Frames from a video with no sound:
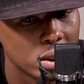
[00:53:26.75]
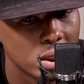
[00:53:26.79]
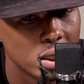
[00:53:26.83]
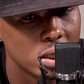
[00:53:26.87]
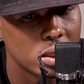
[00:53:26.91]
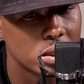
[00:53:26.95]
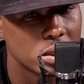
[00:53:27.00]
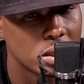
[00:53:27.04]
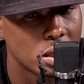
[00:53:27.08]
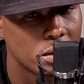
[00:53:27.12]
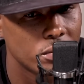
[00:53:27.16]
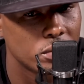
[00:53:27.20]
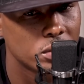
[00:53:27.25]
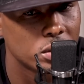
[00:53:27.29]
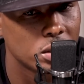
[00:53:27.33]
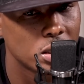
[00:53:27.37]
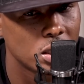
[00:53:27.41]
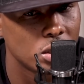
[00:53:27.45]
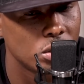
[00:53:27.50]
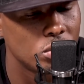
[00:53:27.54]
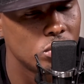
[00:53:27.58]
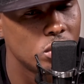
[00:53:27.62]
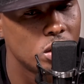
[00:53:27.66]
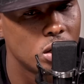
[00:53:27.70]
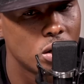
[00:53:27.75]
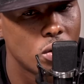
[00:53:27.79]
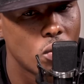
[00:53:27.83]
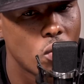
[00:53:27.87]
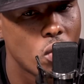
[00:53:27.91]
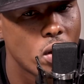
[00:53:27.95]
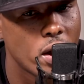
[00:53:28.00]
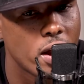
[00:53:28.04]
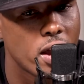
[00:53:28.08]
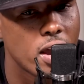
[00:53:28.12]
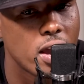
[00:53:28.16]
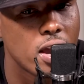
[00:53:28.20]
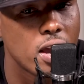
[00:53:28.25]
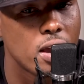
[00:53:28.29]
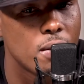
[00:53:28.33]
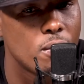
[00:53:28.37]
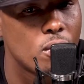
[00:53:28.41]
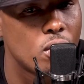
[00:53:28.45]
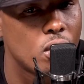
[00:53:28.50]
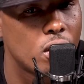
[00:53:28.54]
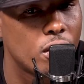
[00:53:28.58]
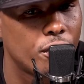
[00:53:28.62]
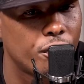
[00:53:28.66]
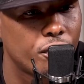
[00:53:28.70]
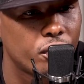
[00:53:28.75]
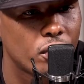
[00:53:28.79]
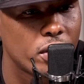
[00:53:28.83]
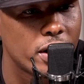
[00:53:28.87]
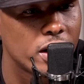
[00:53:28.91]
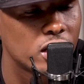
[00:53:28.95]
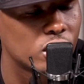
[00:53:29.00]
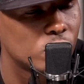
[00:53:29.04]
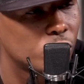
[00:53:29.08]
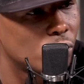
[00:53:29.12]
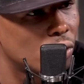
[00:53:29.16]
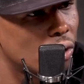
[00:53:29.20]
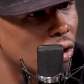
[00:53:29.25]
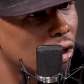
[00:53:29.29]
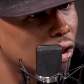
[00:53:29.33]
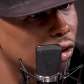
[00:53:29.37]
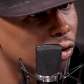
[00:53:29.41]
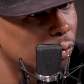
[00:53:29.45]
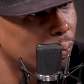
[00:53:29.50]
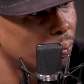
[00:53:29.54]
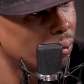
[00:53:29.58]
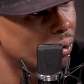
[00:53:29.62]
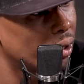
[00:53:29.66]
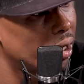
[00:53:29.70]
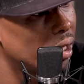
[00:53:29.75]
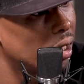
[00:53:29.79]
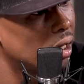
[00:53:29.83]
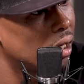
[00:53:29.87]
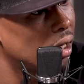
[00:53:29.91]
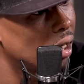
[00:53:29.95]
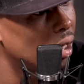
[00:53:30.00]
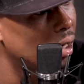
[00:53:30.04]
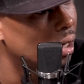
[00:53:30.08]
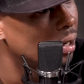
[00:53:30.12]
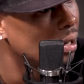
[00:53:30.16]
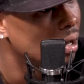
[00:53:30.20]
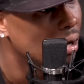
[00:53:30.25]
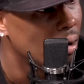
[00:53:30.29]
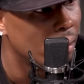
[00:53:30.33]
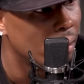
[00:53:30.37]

knees and everything, you look way more fresh, more springy,